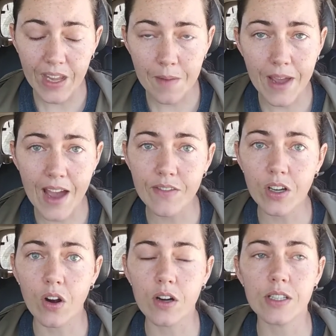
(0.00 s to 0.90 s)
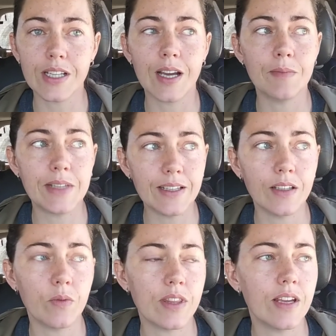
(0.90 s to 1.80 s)
am having a hard time
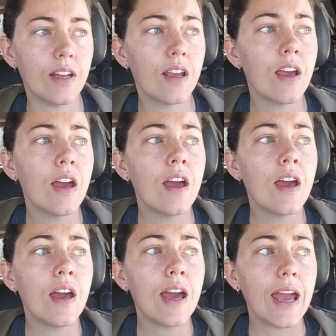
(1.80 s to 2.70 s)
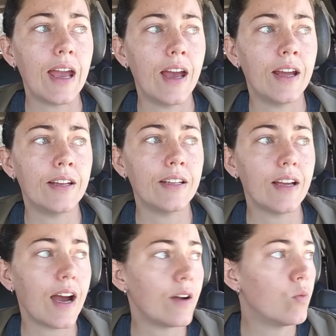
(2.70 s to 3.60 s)
dealing with it. And
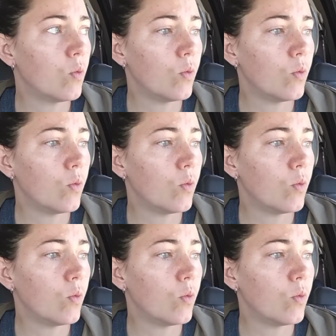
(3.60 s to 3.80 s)
I